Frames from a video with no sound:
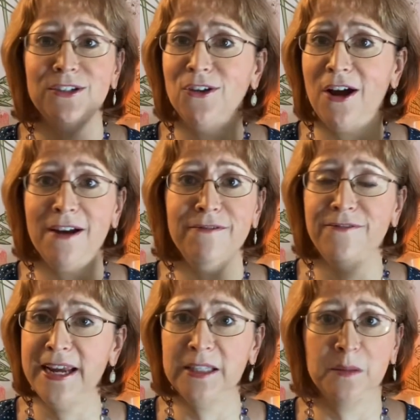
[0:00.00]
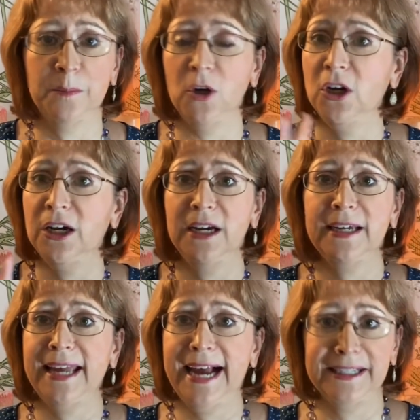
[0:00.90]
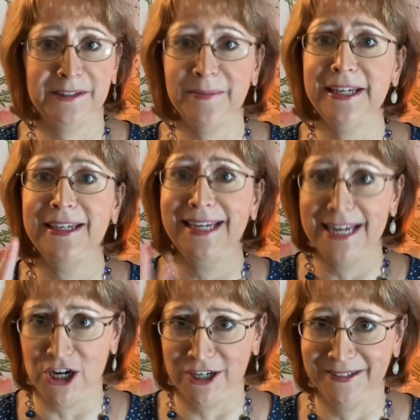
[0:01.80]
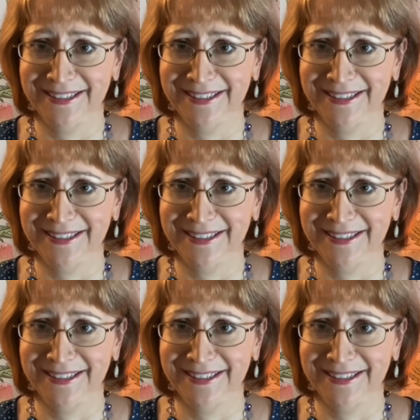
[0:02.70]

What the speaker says: not on Facebook. It has to be here.